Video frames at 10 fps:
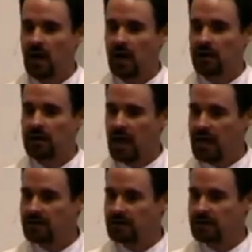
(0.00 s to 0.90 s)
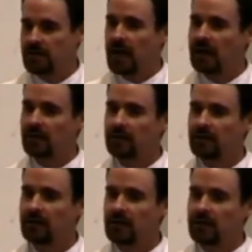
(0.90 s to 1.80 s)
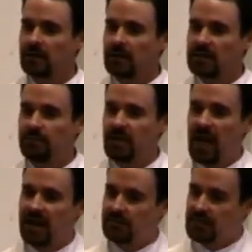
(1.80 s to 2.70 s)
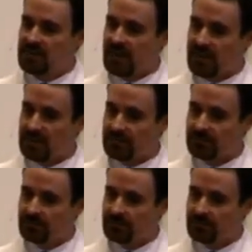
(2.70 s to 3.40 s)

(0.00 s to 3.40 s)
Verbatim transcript: card he has in his hand. Get behind me, Satan.